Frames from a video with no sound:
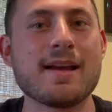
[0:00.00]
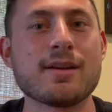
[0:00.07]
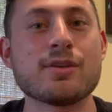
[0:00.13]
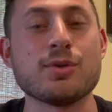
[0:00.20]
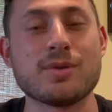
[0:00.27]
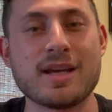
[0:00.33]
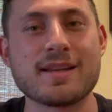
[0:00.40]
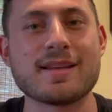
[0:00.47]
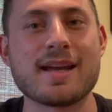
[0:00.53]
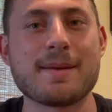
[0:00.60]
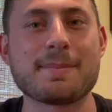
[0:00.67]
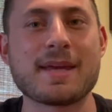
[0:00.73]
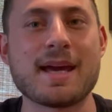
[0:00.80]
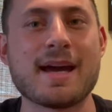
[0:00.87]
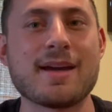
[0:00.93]
You take the
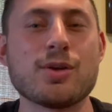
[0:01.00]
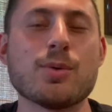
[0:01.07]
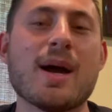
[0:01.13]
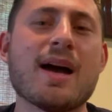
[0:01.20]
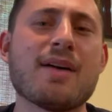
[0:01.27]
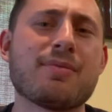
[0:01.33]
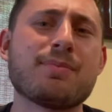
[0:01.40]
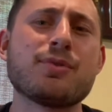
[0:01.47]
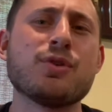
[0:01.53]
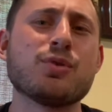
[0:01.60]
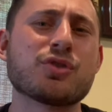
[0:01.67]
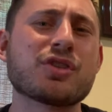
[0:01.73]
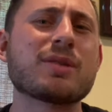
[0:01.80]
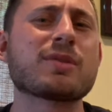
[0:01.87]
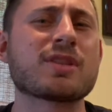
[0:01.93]
MCAT, you have
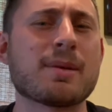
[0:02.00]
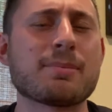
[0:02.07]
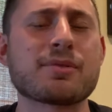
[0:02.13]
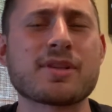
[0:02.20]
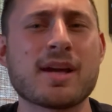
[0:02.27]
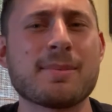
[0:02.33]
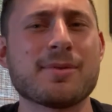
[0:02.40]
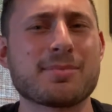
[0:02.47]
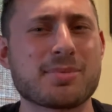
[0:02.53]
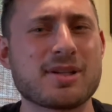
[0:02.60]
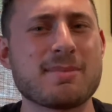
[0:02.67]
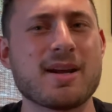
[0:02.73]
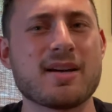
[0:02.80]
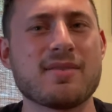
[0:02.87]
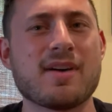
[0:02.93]
usually some type of
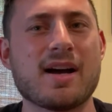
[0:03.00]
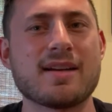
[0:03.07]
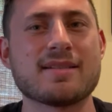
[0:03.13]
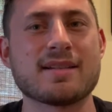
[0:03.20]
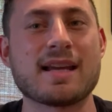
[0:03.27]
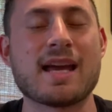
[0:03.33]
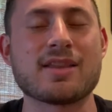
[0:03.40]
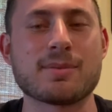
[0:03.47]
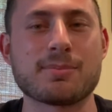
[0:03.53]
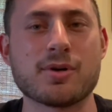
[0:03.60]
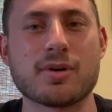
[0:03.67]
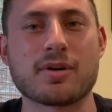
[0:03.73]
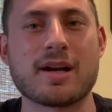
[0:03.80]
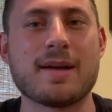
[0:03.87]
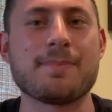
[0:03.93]
pre-med advising at the
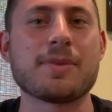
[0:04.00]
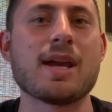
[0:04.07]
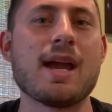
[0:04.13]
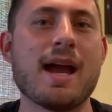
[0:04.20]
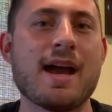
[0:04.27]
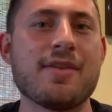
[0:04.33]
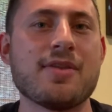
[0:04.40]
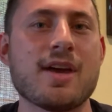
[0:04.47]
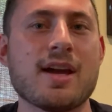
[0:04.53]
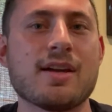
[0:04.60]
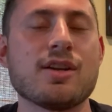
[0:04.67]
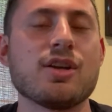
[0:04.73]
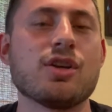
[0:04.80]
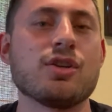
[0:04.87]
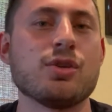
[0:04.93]
program, and
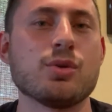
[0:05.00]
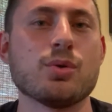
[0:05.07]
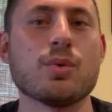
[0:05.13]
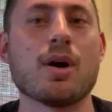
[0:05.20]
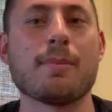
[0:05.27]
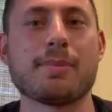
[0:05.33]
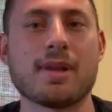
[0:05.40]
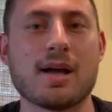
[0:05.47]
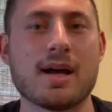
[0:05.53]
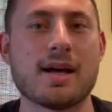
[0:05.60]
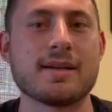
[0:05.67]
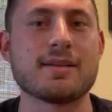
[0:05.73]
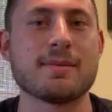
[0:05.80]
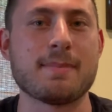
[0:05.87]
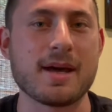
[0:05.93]
then you apply
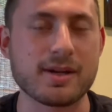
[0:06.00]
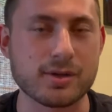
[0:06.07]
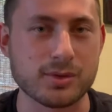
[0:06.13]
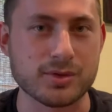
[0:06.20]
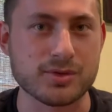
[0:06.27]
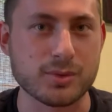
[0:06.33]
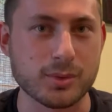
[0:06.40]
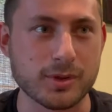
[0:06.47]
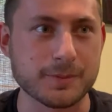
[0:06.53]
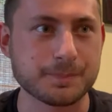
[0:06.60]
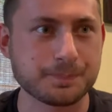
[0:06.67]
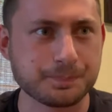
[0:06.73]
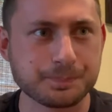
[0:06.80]
to medical school.